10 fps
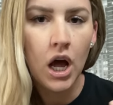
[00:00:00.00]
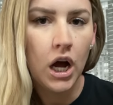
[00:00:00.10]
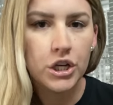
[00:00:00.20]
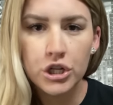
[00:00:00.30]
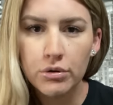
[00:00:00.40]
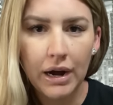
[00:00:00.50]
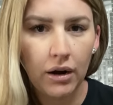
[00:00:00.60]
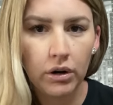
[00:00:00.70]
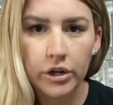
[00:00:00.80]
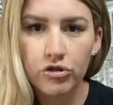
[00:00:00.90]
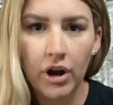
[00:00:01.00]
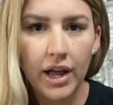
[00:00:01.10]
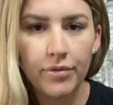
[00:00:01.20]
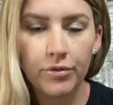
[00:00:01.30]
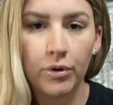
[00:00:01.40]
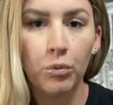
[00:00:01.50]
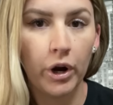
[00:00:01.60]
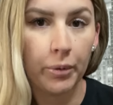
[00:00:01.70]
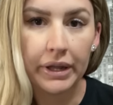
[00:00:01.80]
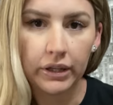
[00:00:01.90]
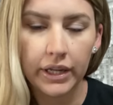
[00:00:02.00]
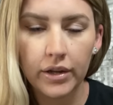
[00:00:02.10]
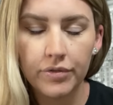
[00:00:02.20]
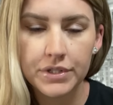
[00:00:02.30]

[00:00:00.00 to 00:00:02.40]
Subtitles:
a 2-hour drive from where we live.